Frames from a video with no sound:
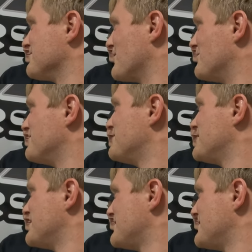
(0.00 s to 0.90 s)

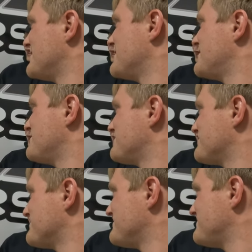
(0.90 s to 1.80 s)
Pro-Lite
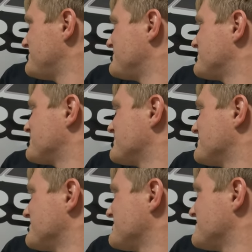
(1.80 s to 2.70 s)
this year,
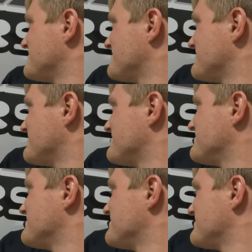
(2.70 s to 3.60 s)
and
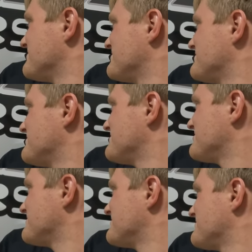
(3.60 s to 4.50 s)
crush
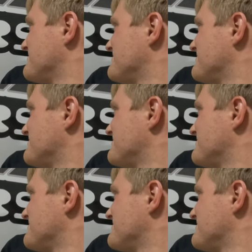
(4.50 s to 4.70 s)
it and win the